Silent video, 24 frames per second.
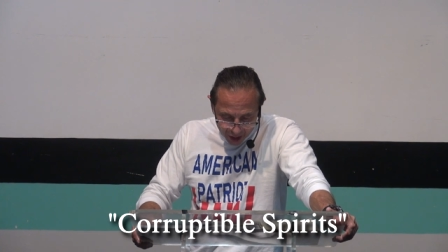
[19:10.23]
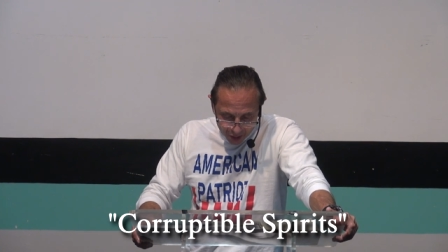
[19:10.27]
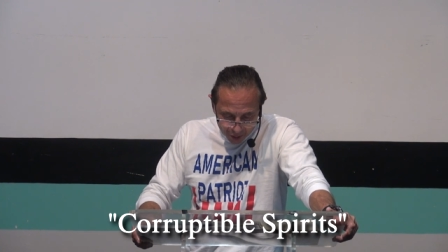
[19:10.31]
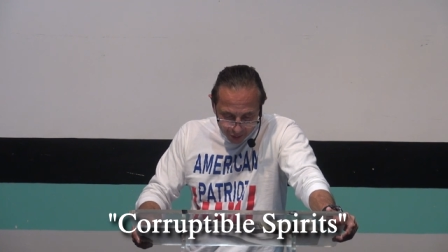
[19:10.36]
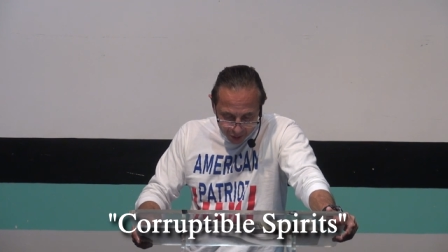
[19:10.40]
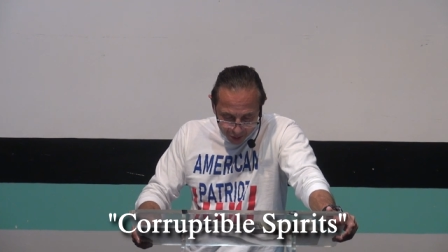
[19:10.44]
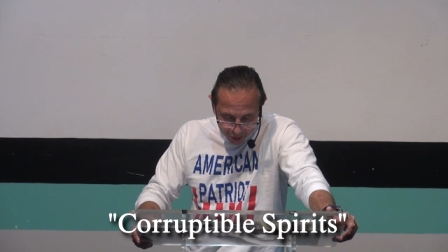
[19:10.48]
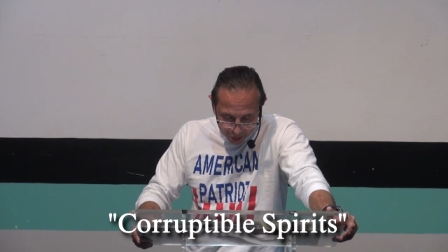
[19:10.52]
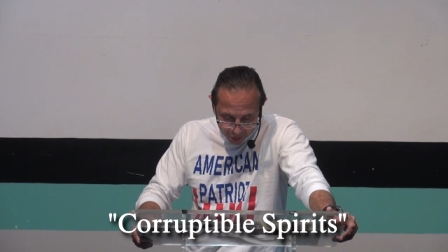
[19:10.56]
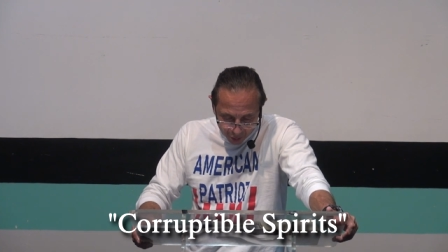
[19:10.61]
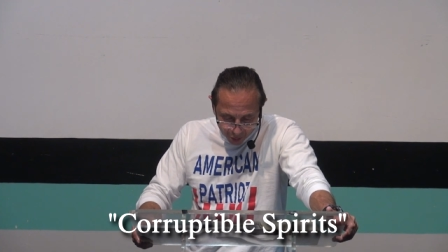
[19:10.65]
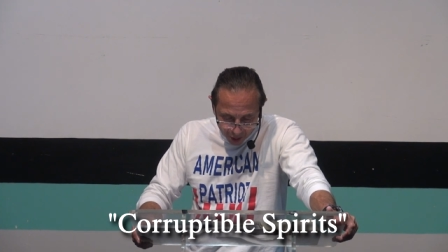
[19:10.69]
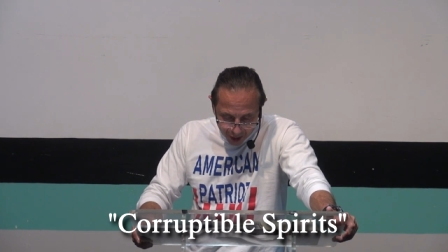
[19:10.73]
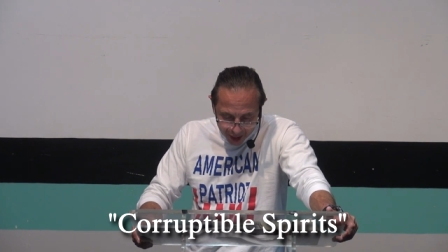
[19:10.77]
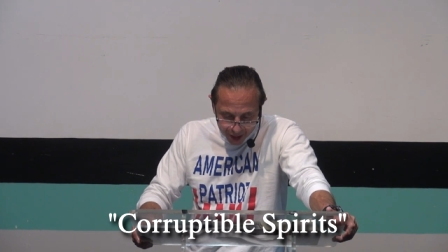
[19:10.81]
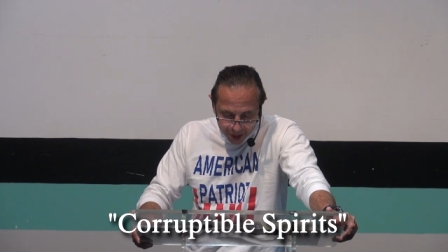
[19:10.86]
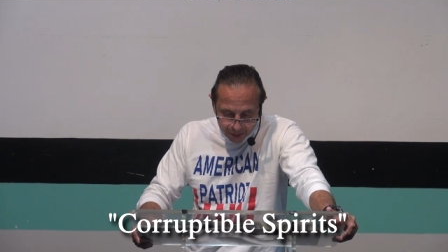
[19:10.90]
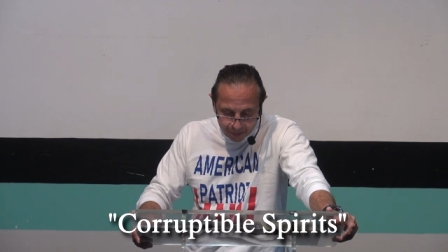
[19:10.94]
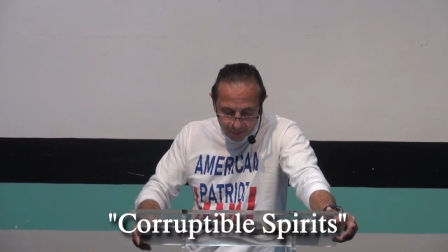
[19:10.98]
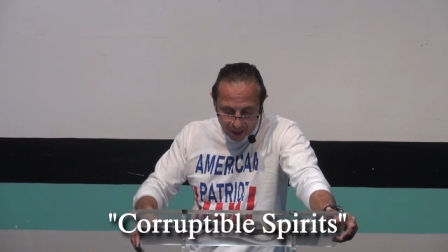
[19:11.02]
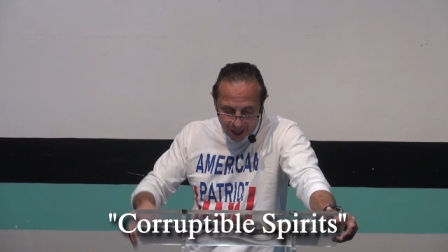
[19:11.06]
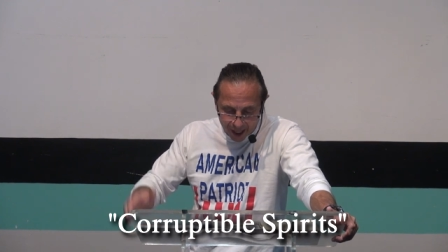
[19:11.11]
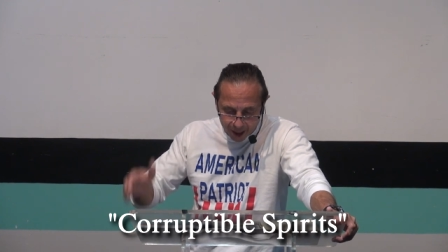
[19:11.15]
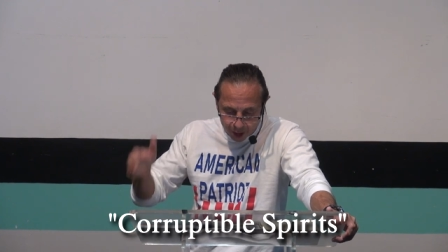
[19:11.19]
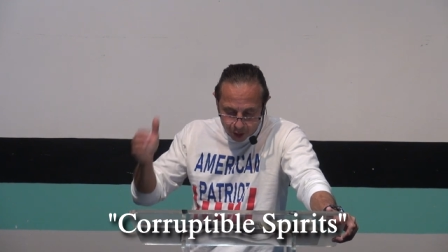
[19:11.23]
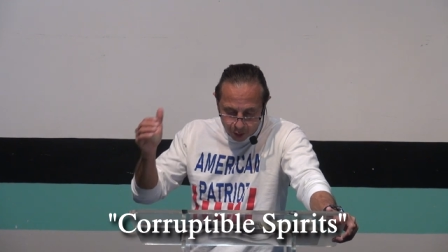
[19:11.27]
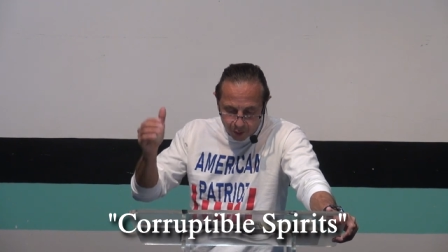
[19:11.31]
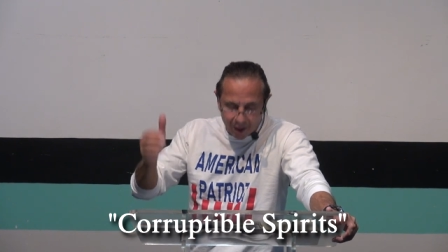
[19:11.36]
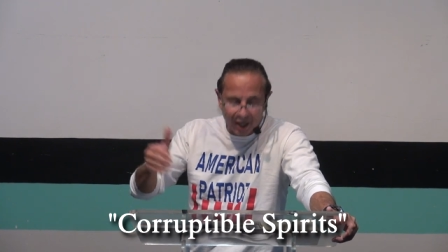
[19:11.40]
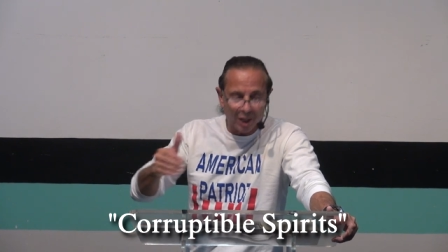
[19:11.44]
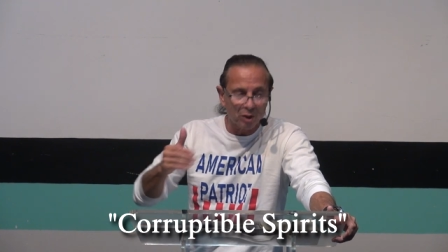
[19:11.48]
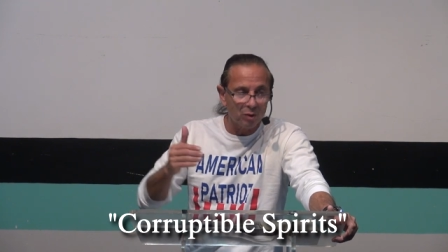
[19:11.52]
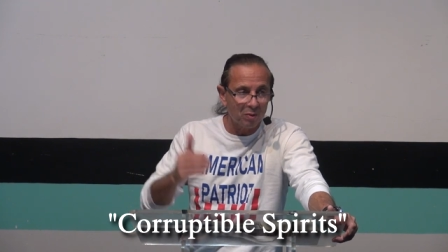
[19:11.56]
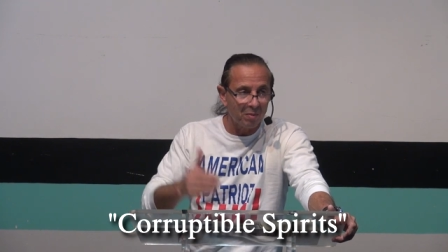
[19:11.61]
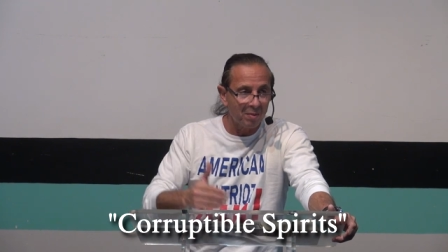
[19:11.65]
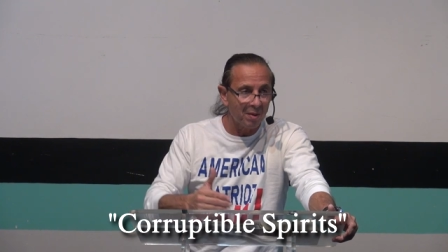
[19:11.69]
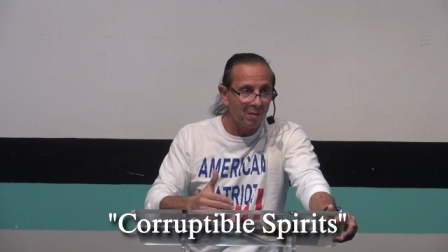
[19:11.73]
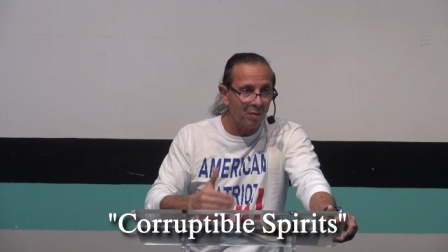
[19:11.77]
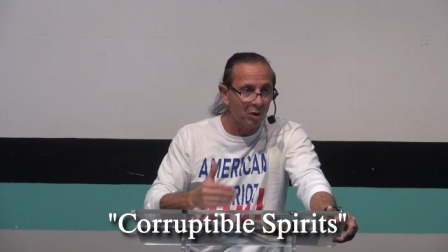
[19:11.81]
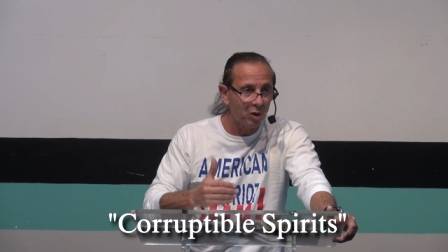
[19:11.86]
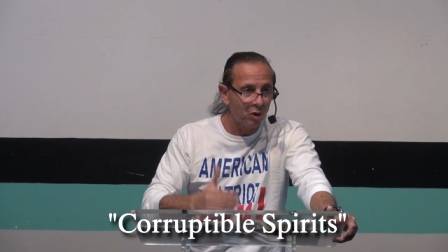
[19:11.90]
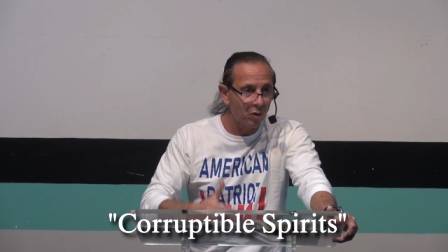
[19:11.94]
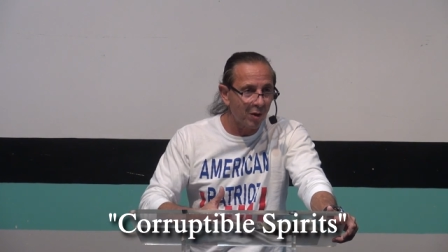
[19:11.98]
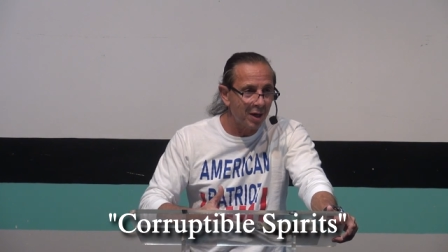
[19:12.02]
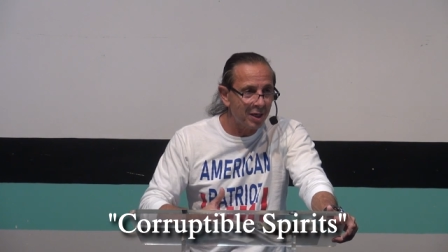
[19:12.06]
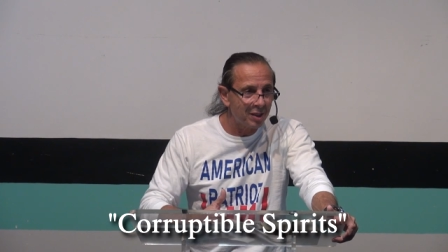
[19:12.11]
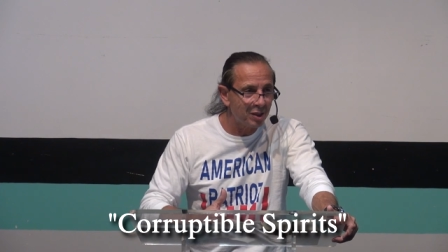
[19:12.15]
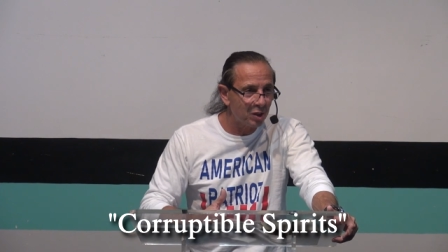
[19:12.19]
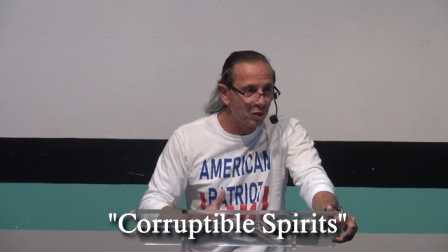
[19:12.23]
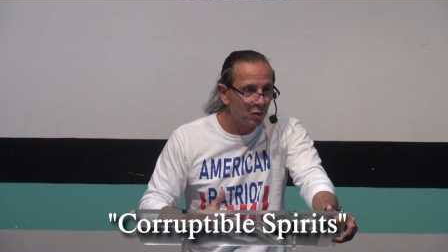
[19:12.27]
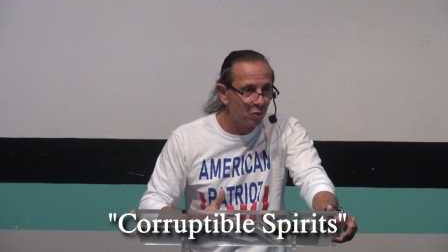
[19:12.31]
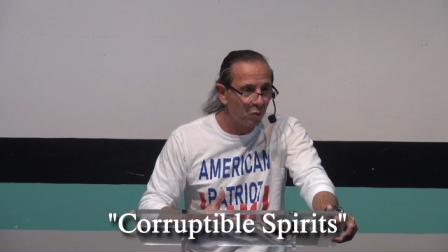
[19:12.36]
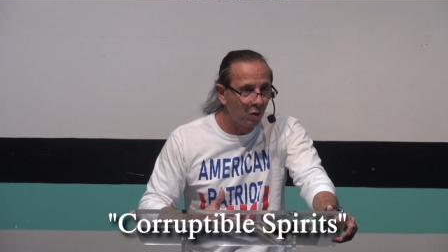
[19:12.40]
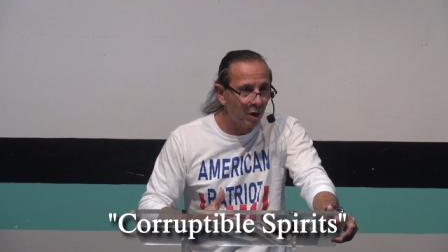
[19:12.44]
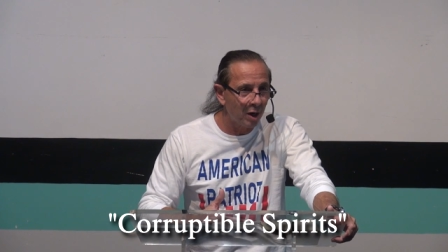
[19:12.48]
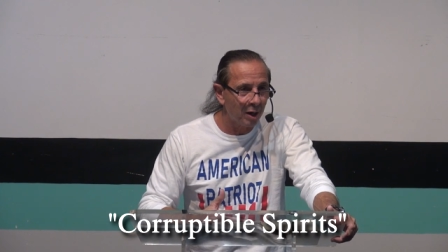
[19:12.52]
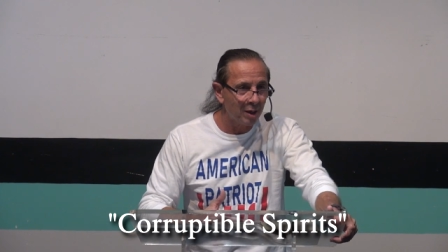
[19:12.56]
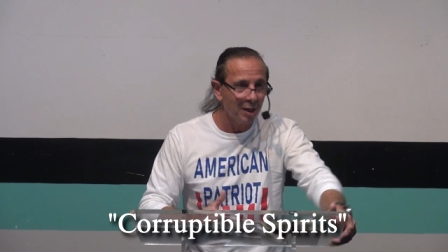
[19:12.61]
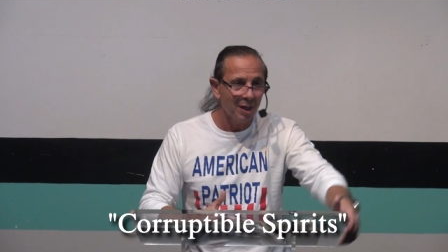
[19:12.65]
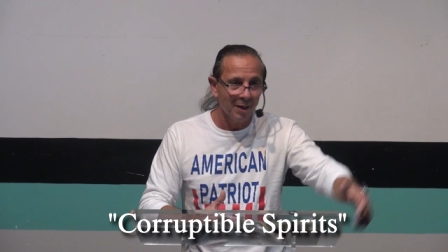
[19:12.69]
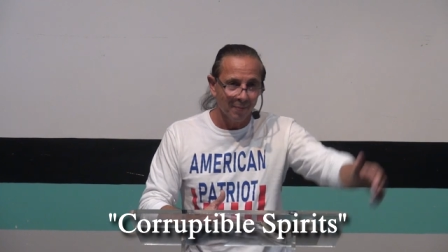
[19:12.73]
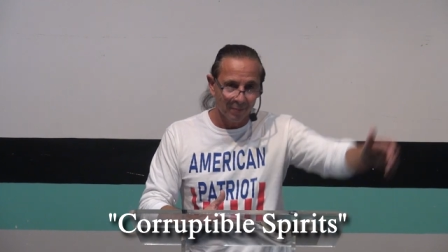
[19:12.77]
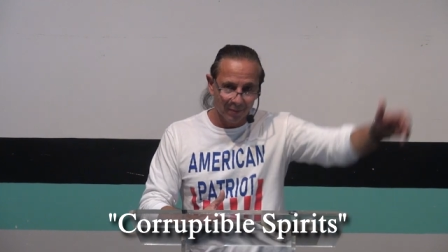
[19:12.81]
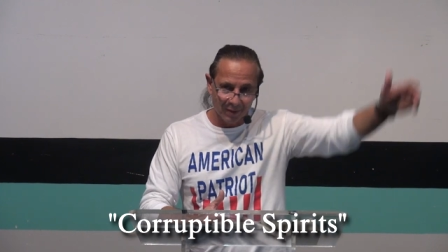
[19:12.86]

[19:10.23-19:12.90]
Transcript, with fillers: with Christ by grace. Remember, grace is what?